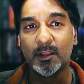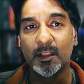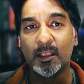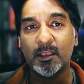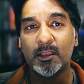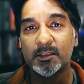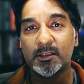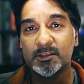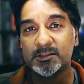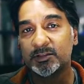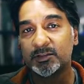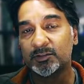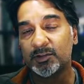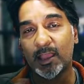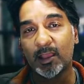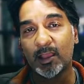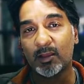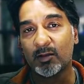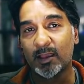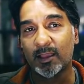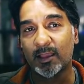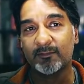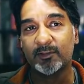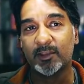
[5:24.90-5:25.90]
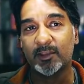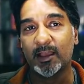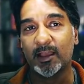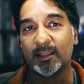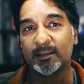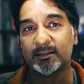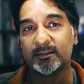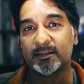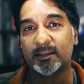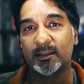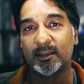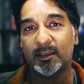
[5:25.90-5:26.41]
So now I've
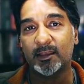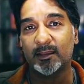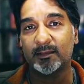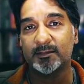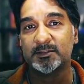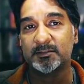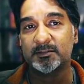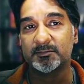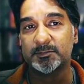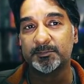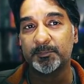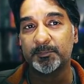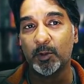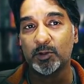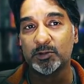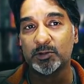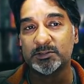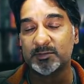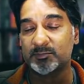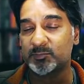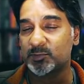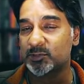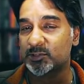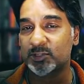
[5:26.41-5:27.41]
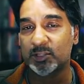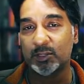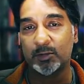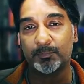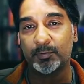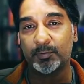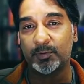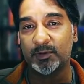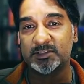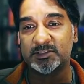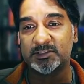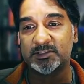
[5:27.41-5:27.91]
got uh, some spokes. I'm just going to
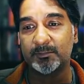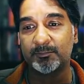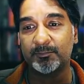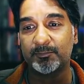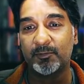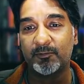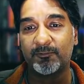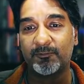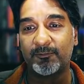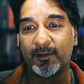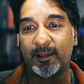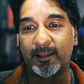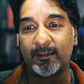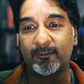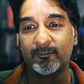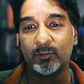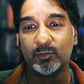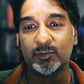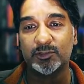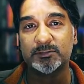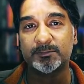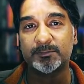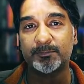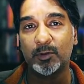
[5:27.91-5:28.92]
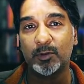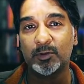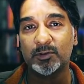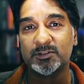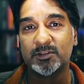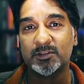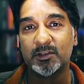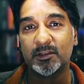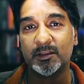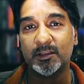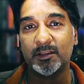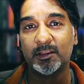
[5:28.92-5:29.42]
put a simple five wheel spokes
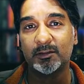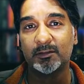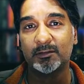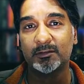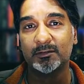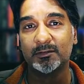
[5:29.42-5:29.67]
on here